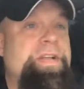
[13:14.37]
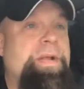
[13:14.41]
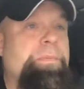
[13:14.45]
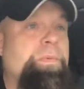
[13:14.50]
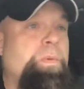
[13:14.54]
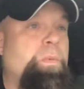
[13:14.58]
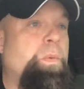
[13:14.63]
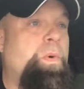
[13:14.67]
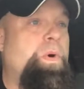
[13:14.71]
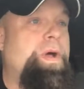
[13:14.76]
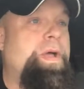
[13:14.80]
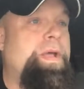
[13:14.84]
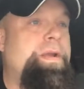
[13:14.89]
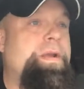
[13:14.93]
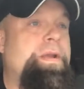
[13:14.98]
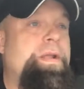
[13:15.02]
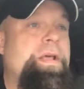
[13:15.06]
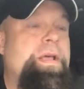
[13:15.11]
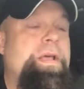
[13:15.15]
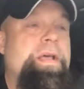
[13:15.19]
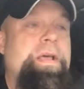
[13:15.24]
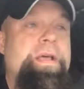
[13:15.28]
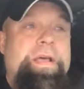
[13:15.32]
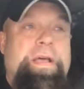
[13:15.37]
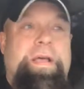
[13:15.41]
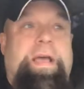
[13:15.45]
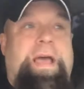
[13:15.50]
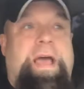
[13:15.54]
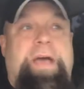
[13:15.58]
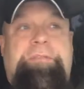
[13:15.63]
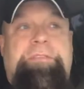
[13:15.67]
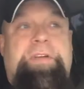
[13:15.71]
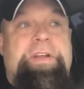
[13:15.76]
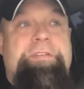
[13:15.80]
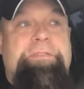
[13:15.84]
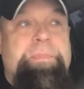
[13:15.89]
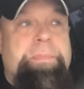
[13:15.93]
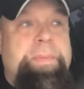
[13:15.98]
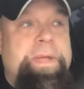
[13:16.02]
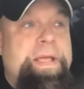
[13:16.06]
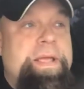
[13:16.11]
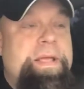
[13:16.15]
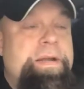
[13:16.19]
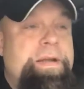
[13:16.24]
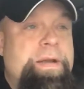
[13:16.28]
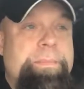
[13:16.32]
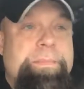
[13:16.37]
Number one, I've never been.